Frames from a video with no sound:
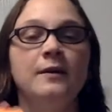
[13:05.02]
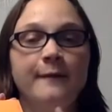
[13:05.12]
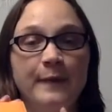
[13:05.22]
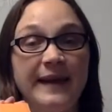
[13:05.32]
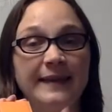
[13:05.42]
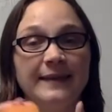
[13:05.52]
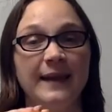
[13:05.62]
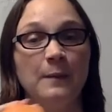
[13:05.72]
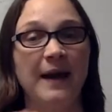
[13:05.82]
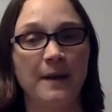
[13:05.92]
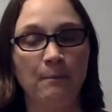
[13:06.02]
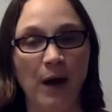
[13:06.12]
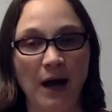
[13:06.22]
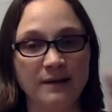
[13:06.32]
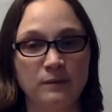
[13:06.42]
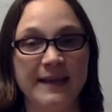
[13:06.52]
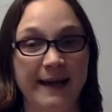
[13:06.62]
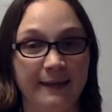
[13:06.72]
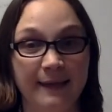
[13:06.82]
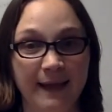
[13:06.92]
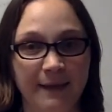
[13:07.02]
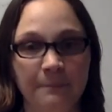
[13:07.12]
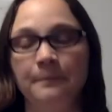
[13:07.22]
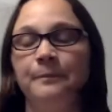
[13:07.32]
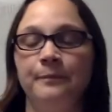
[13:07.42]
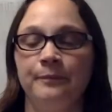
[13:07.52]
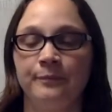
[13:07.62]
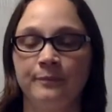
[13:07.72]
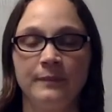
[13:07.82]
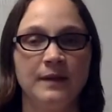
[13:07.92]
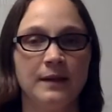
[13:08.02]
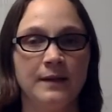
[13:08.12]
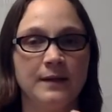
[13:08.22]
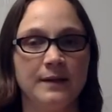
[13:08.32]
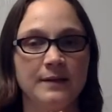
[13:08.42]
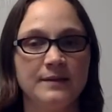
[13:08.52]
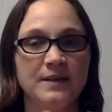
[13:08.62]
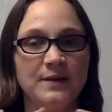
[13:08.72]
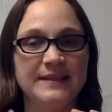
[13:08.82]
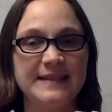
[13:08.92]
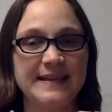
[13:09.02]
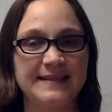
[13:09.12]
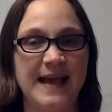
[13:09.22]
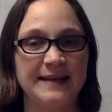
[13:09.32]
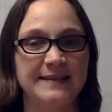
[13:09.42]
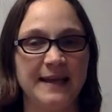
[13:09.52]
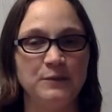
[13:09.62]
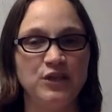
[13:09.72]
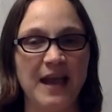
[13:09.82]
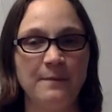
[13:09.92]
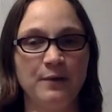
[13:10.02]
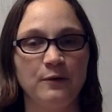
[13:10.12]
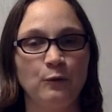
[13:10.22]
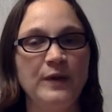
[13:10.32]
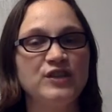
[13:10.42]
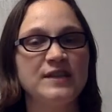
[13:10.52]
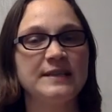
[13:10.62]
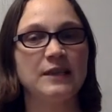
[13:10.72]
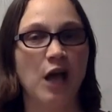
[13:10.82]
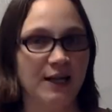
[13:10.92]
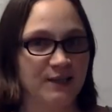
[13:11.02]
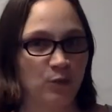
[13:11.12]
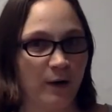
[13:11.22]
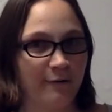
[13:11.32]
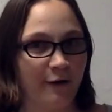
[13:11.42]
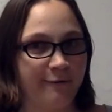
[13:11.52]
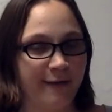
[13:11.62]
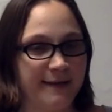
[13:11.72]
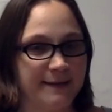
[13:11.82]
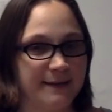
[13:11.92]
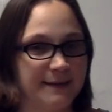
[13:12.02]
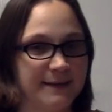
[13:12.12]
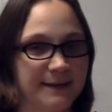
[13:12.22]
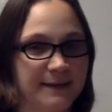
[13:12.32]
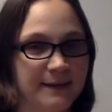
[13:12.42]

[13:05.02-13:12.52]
we can think about a box without a lid. So it's the exact same shape, we just lost one of our faces.